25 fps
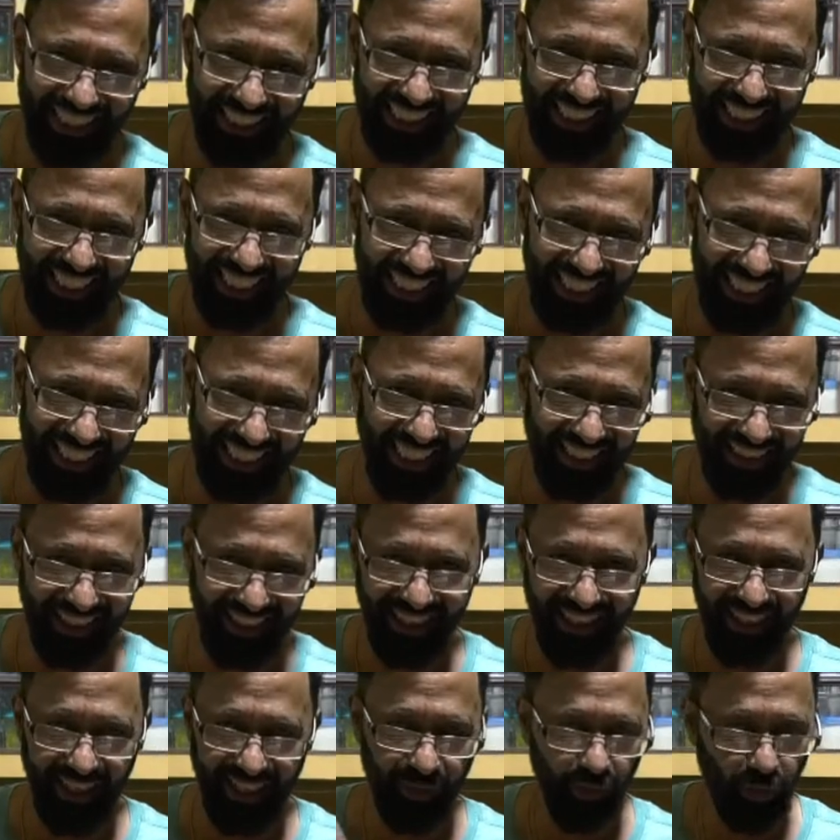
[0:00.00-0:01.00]
and dust
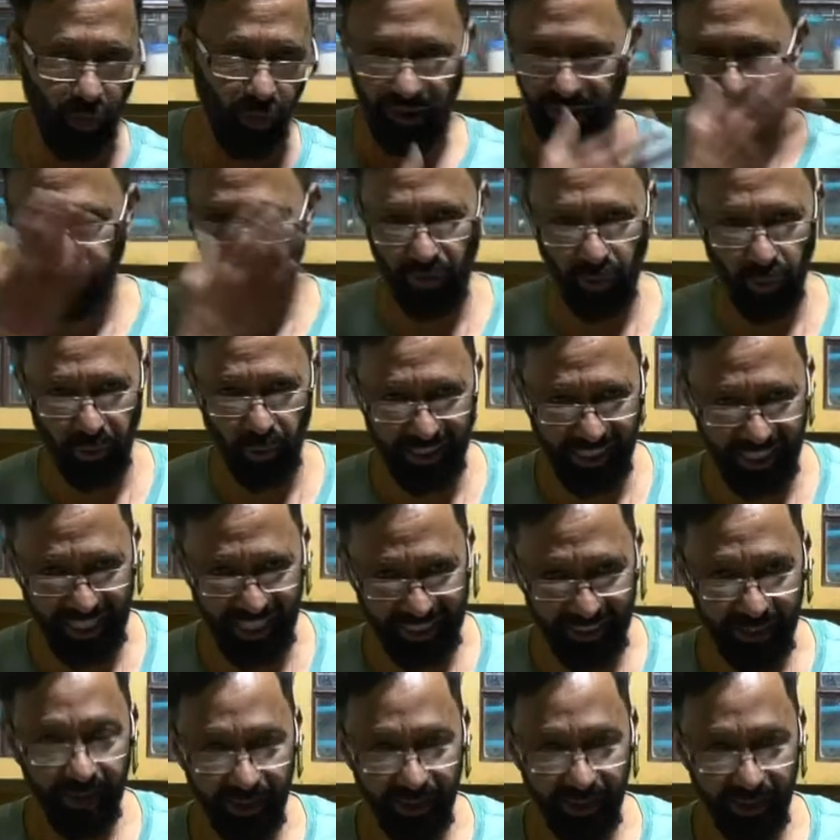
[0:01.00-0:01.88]
and what have you in it.